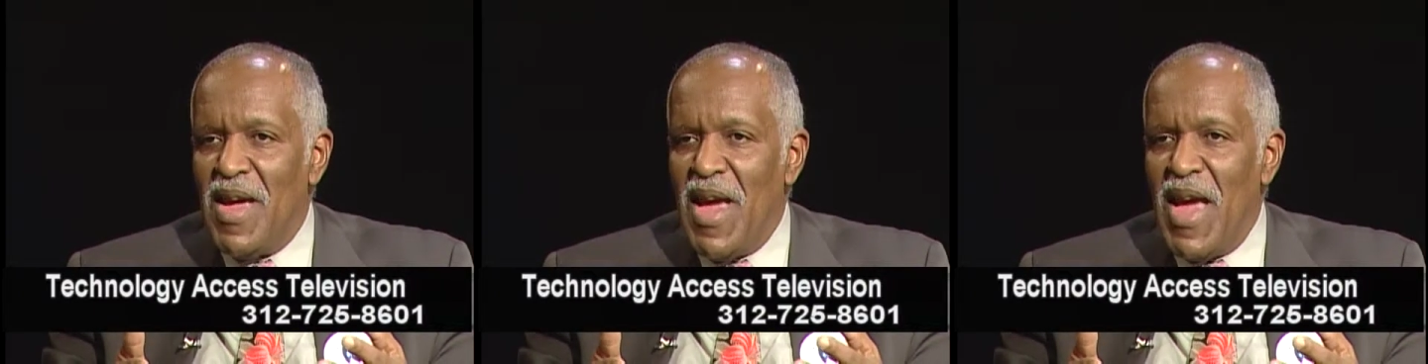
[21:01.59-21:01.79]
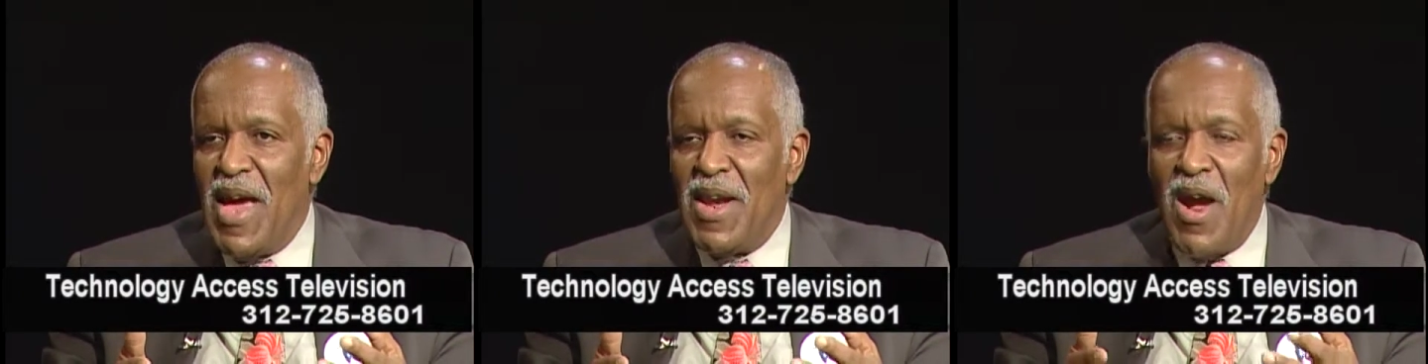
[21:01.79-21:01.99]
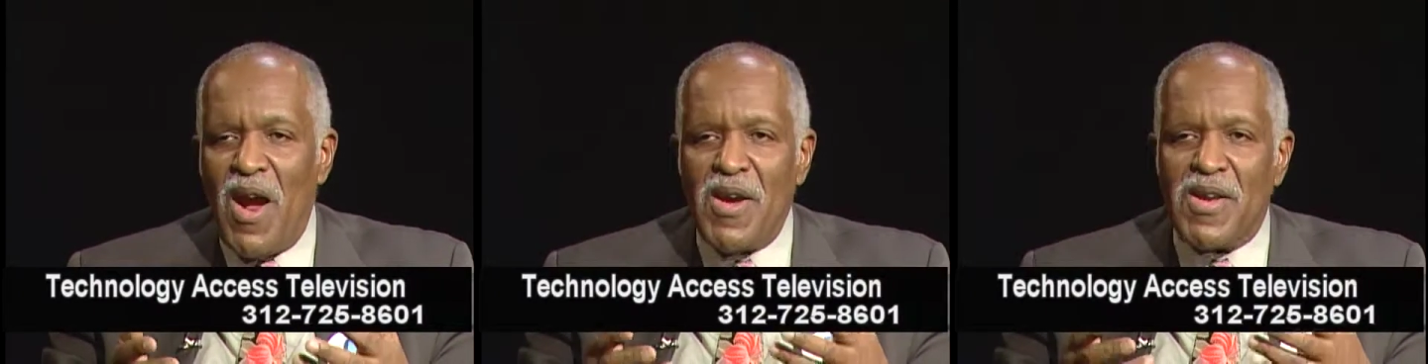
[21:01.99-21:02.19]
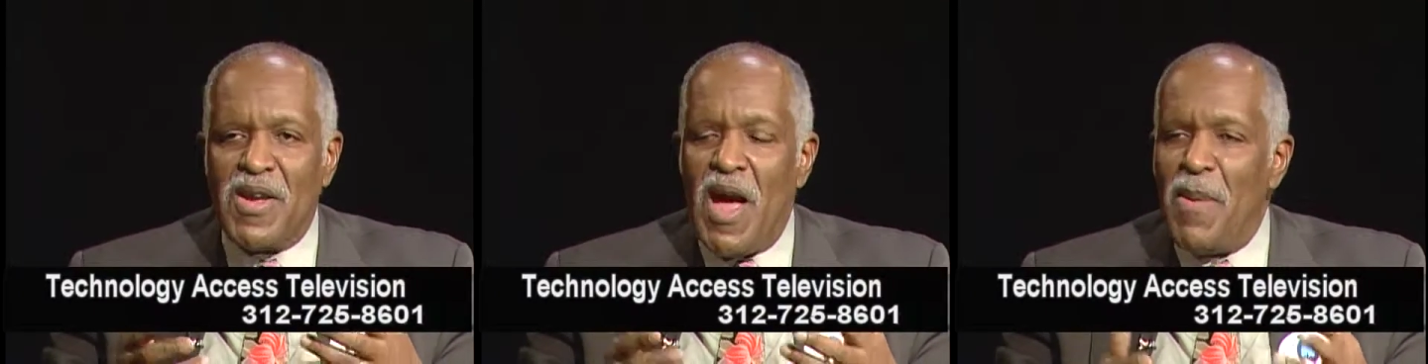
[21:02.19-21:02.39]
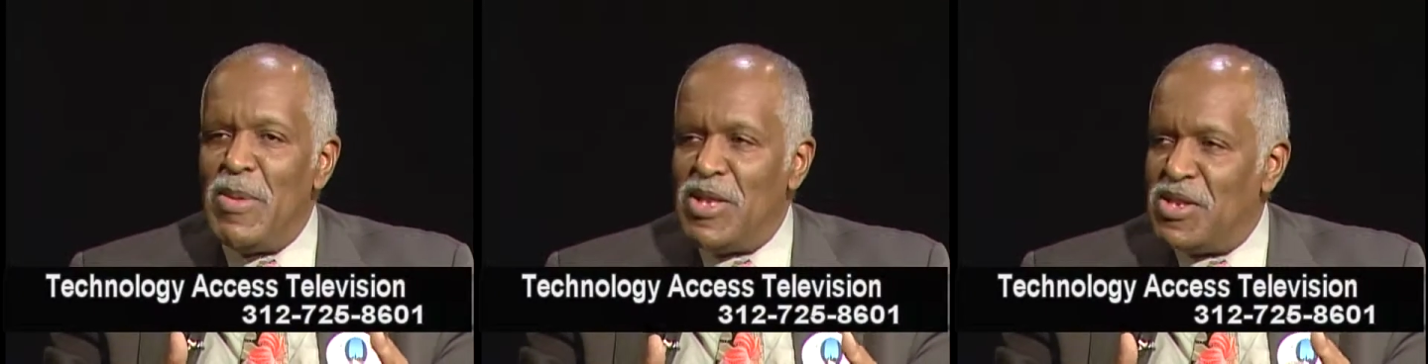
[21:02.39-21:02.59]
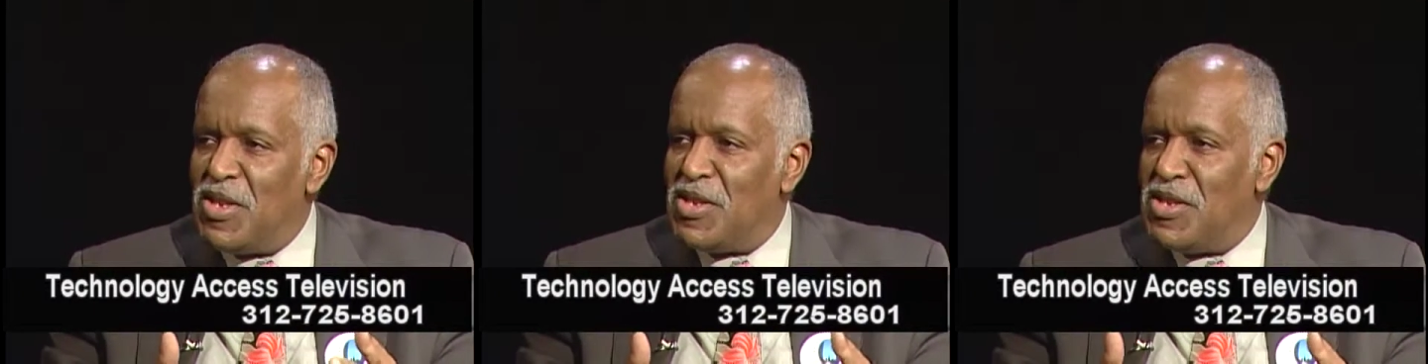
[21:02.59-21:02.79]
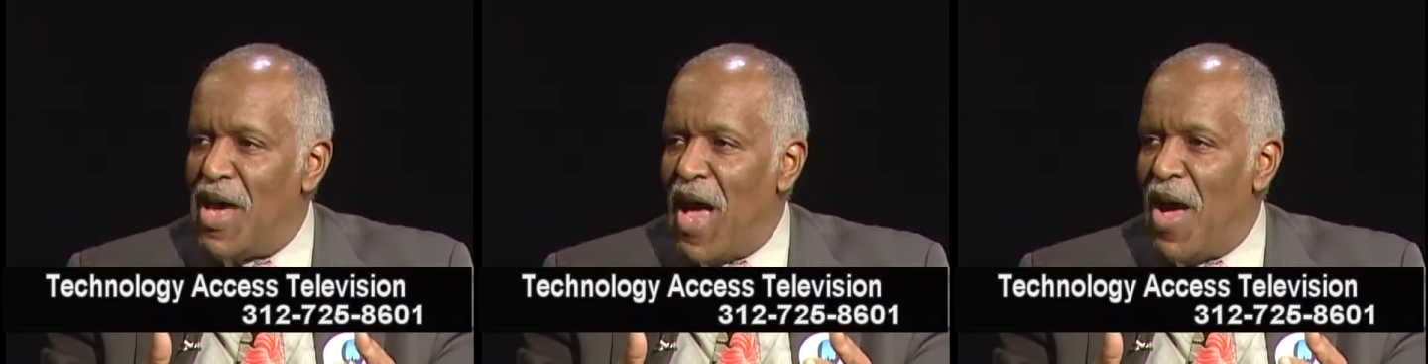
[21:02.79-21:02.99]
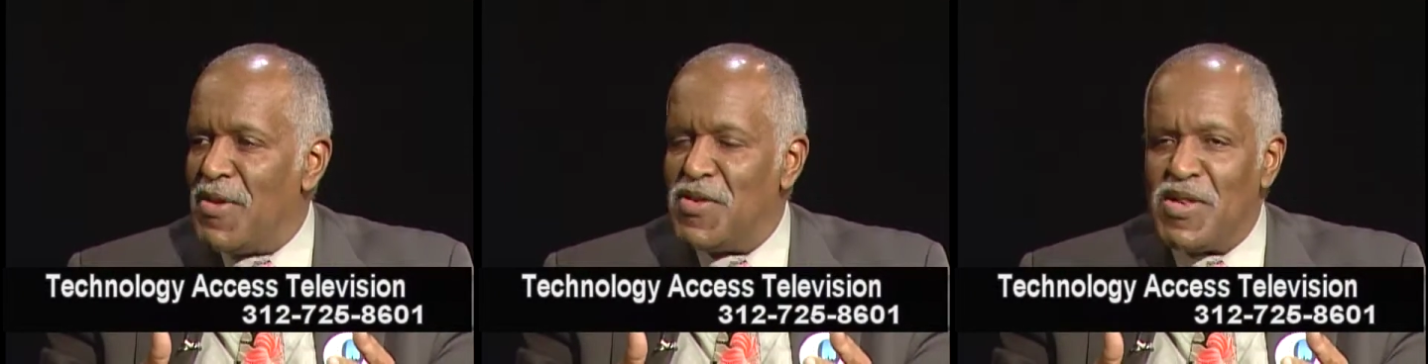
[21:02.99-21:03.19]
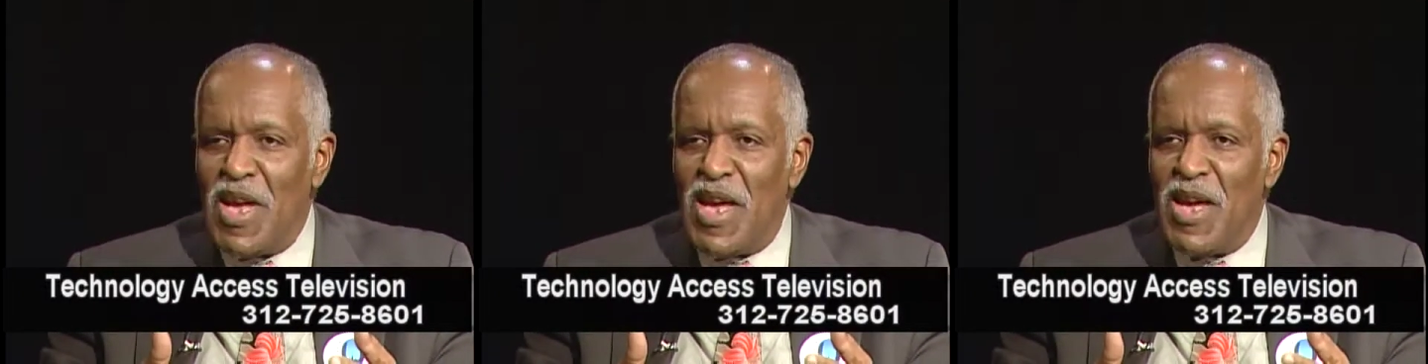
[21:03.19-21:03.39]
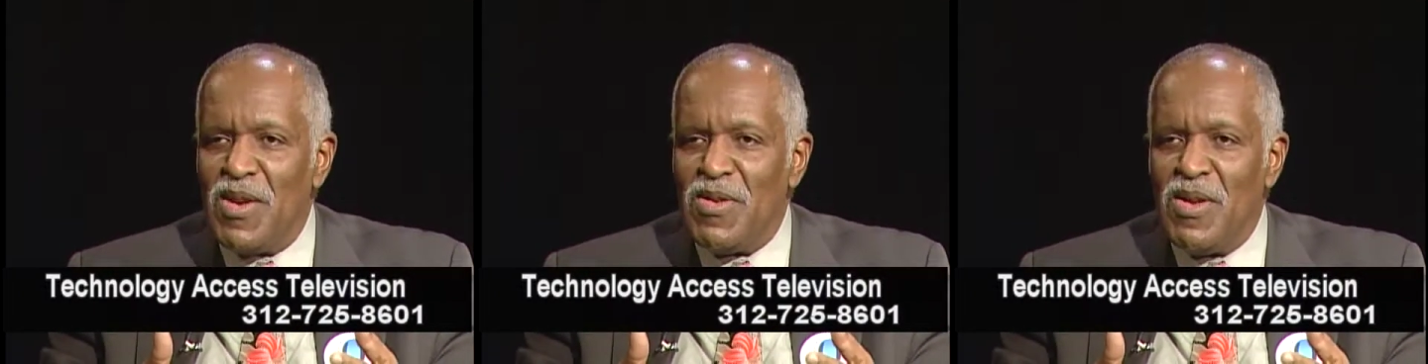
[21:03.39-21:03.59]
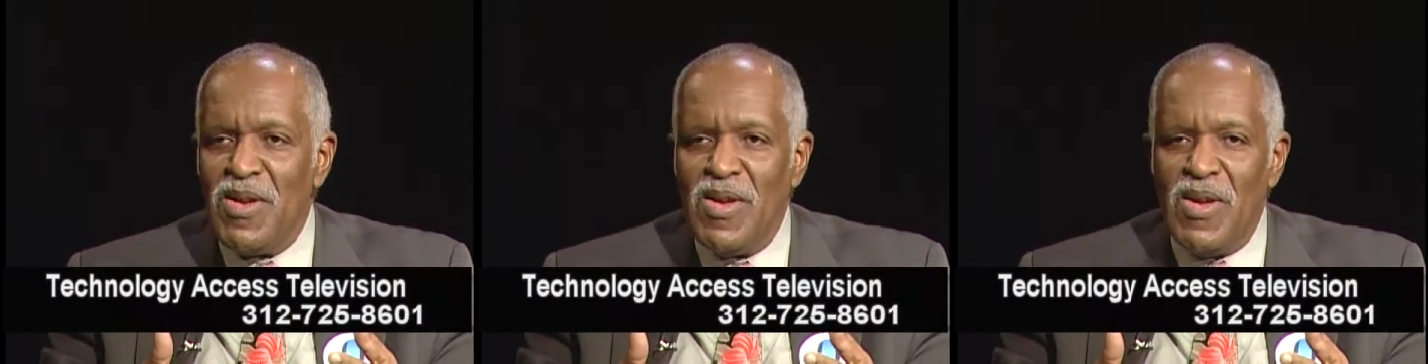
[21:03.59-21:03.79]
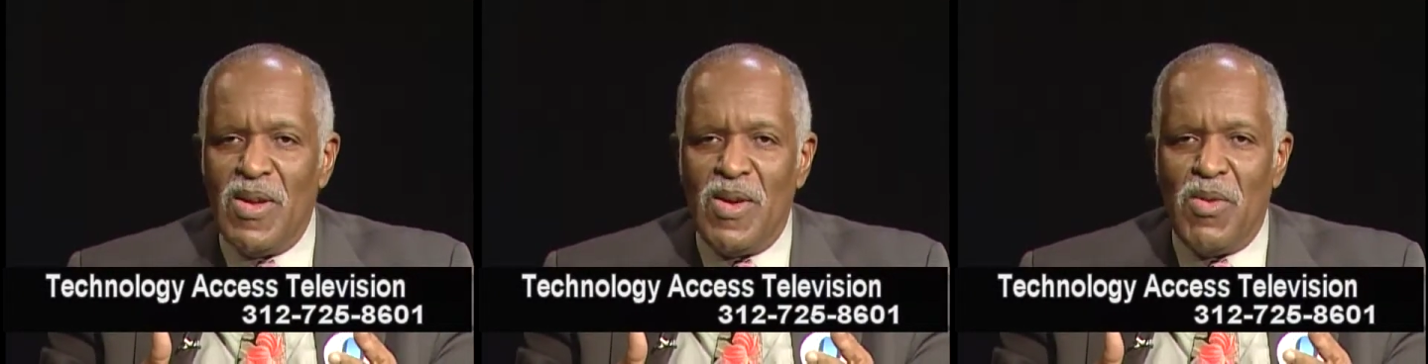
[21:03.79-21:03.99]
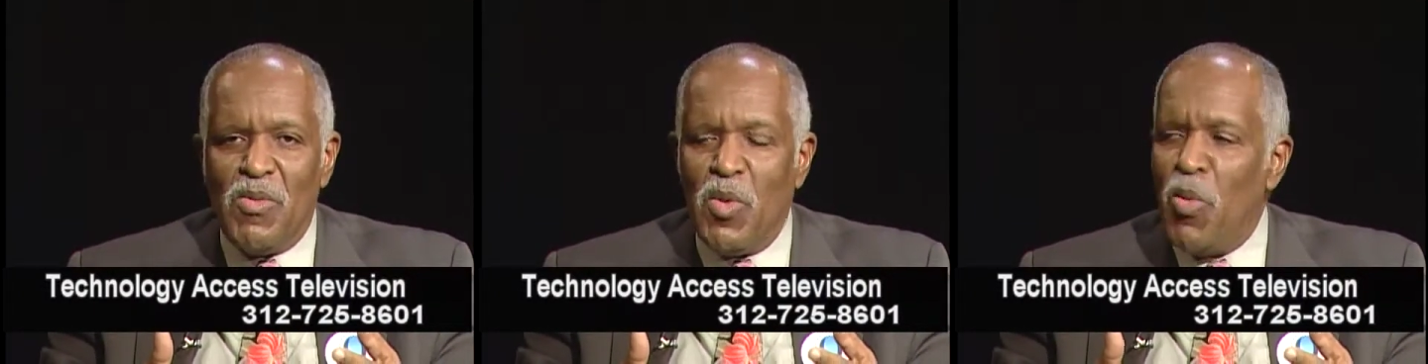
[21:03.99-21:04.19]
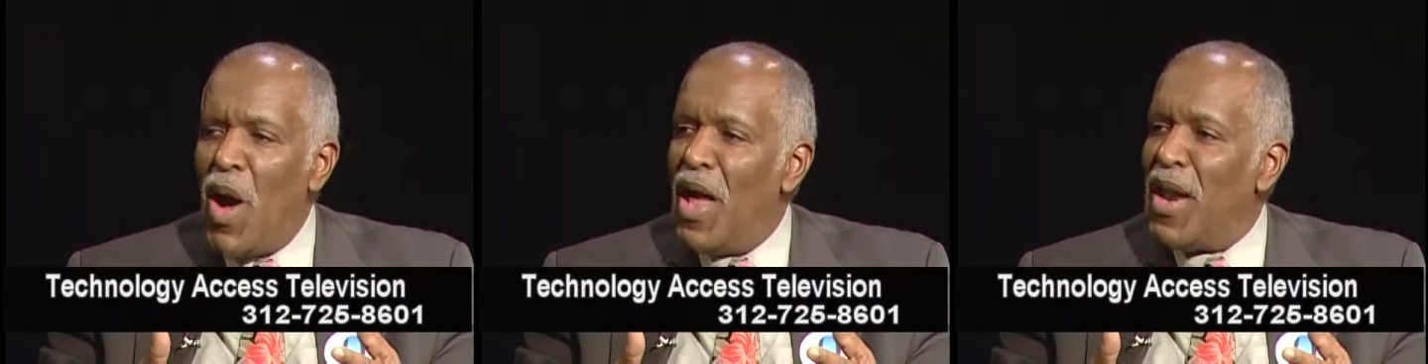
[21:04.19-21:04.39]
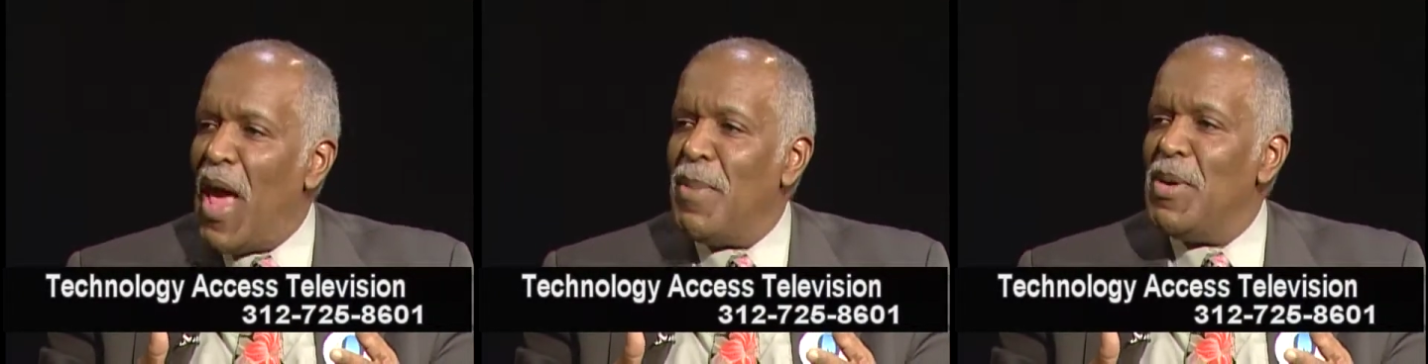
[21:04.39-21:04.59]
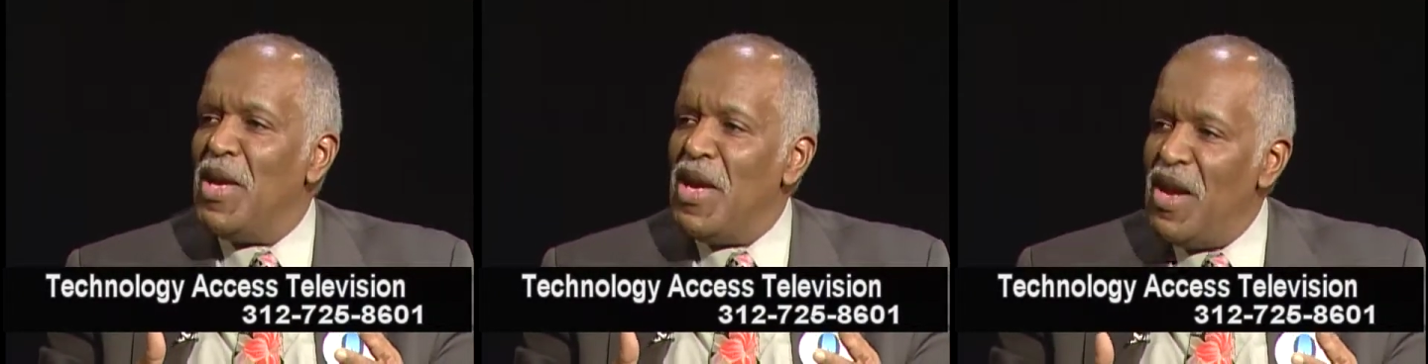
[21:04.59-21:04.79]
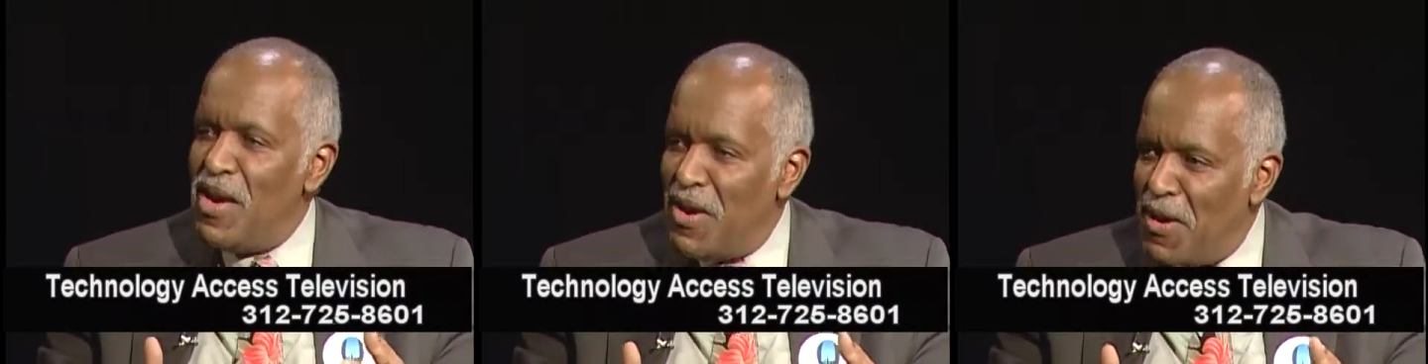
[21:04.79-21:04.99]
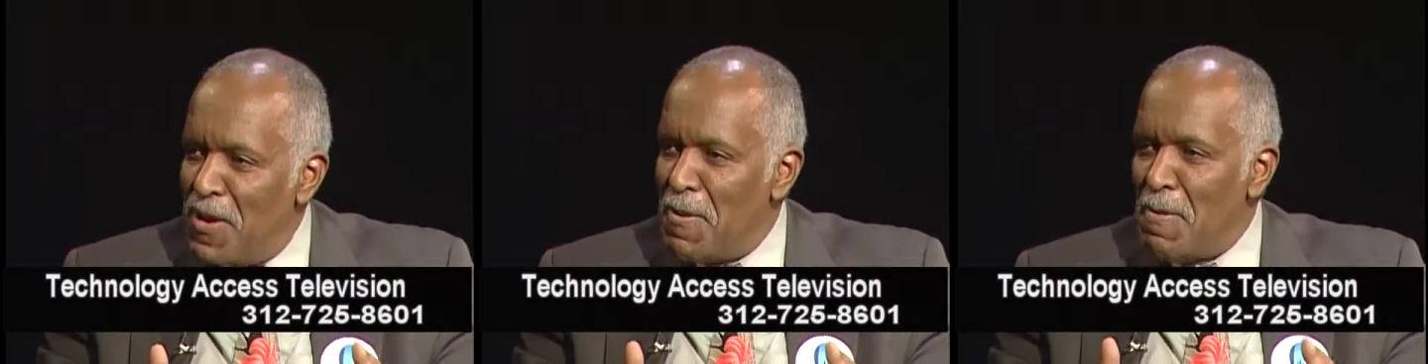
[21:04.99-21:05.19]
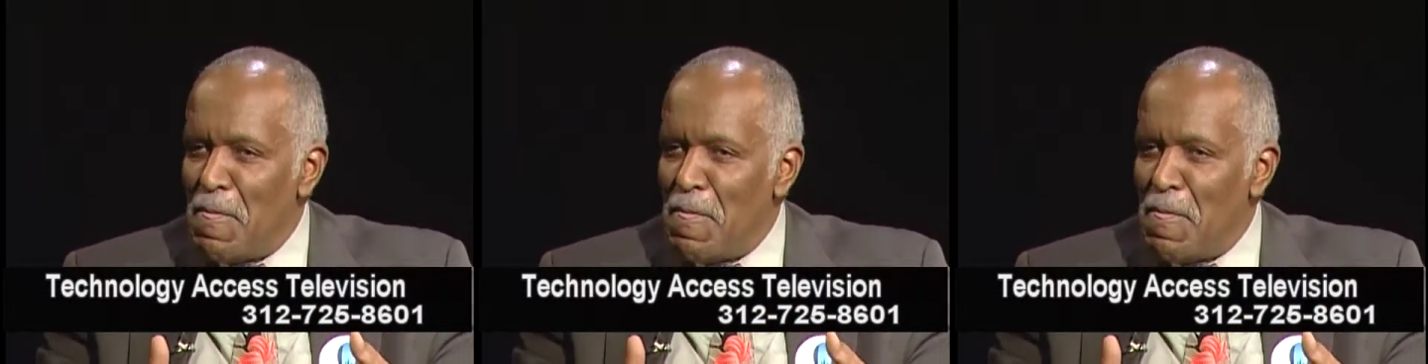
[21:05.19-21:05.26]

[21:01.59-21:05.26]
And are coming to town saying, well, while I'm here,